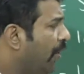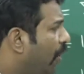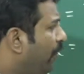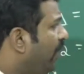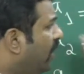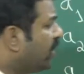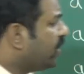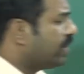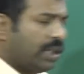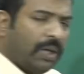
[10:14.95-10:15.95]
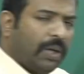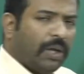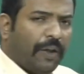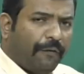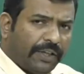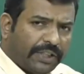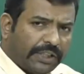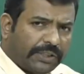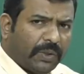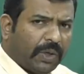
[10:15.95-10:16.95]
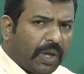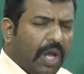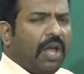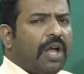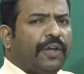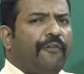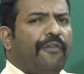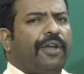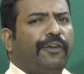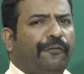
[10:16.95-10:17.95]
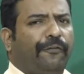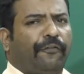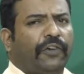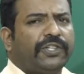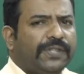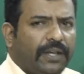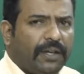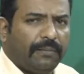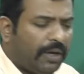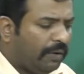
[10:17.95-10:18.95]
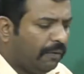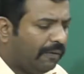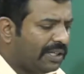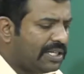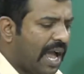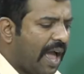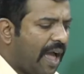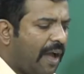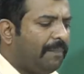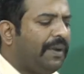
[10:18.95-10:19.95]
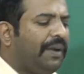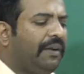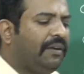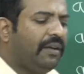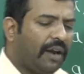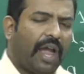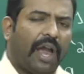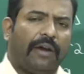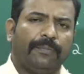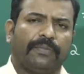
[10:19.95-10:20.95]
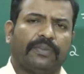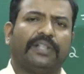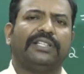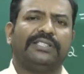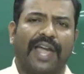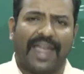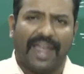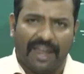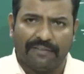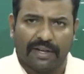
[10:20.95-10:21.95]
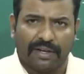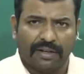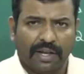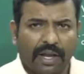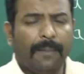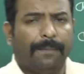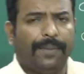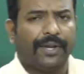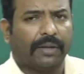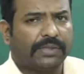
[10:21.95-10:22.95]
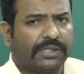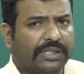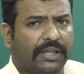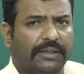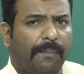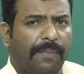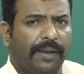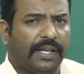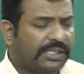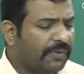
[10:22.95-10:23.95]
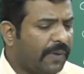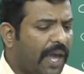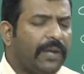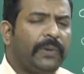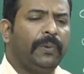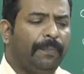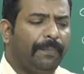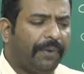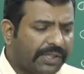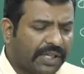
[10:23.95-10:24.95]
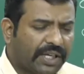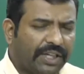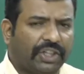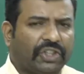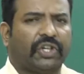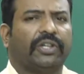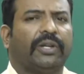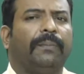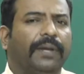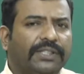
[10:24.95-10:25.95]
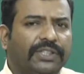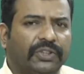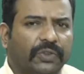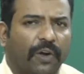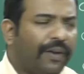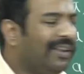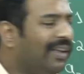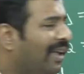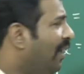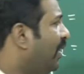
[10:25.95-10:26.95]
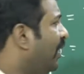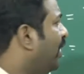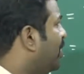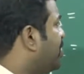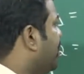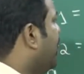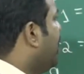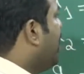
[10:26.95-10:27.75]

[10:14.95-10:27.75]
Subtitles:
Now in this, if I just look, the very first element which had been derived, that is the A1, becomes the base value, base condition, or the basis of a recursion.